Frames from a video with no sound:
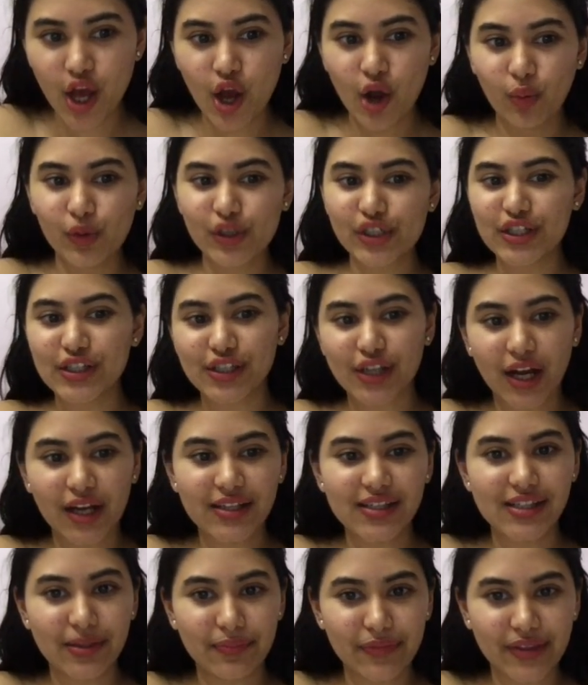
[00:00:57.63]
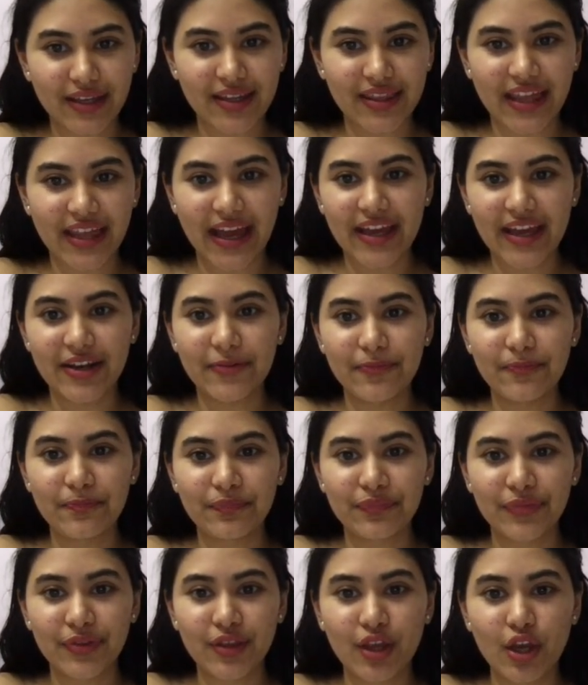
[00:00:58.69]
which is not something that
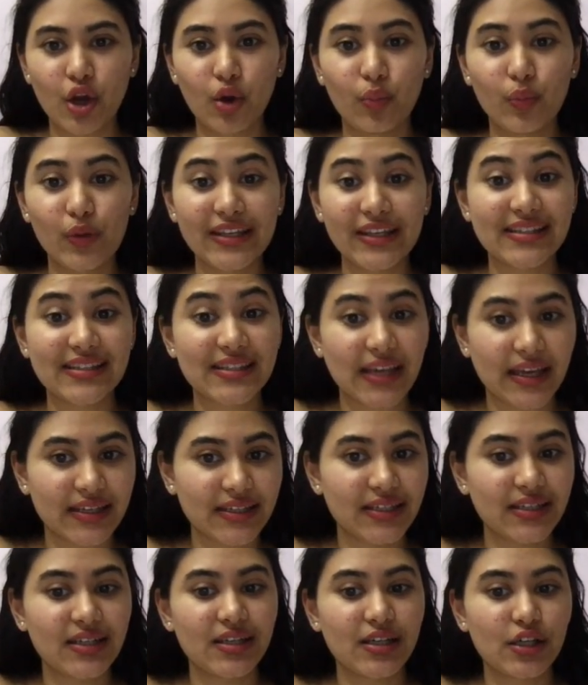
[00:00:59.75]
we intended